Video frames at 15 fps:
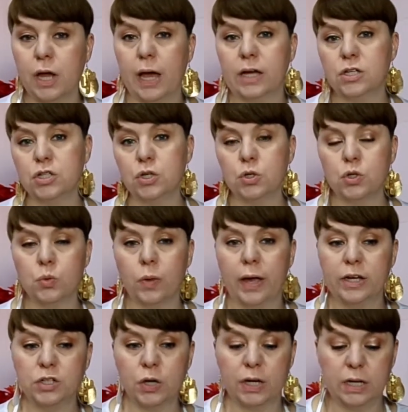As usual, I
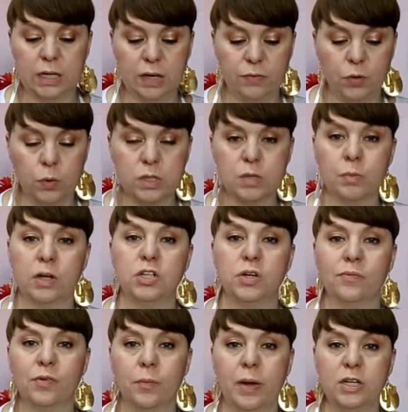try to give you as much
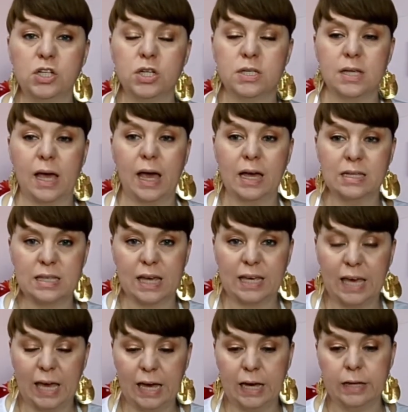information as I
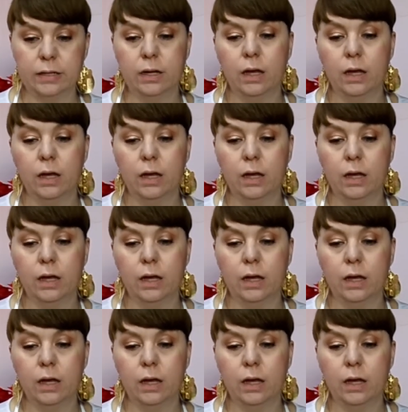can,